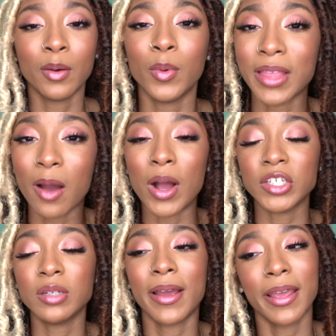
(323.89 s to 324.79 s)
without
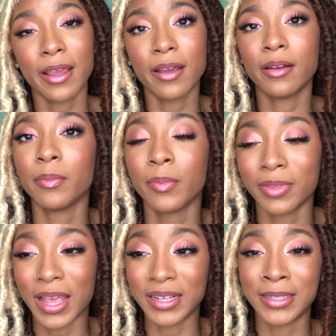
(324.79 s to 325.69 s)
washing my hair
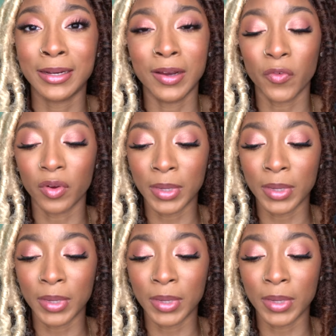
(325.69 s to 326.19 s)
that's good enough for